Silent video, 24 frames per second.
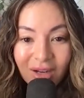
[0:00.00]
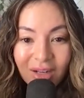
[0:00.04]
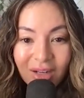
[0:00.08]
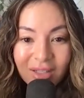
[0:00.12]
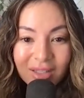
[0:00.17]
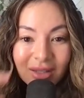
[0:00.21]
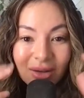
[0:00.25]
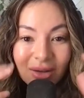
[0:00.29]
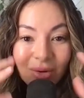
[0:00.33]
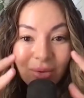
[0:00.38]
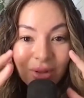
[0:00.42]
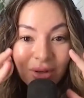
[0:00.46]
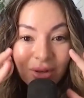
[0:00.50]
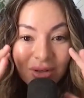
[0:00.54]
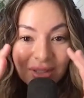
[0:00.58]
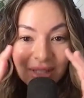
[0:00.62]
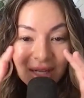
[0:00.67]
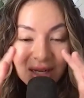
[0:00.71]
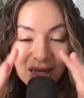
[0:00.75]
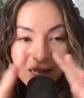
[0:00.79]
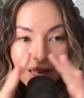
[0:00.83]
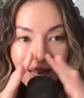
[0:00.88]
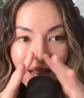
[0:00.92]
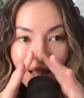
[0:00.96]
So there's
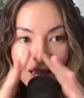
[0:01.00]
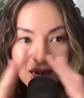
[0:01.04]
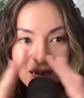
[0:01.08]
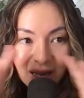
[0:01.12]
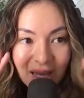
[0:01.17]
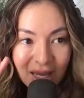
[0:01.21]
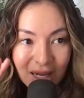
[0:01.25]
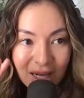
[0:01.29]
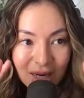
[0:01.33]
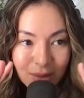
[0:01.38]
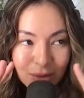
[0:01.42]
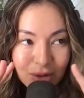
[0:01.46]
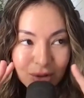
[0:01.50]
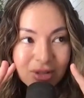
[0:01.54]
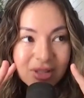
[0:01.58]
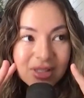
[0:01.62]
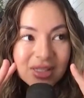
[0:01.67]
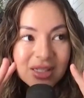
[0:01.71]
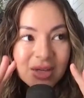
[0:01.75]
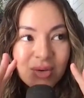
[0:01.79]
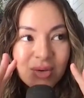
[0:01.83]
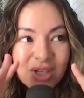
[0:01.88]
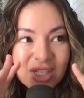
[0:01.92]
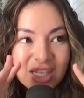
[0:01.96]
a lot of
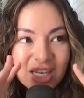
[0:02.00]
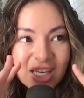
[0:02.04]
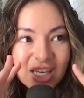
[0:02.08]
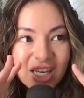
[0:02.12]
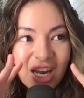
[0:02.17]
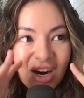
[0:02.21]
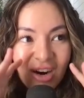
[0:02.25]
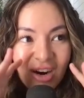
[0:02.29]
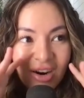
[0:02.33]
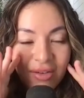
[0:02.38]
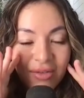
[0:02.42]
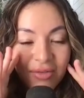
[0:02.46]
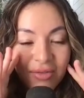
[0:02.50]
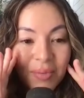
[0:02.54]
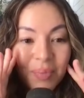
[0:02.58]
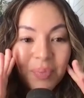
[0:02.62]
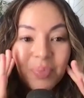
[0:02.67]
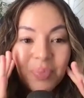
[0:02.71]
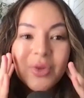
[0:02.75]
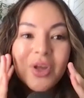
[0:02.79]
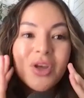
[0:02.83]
animals that we take care of.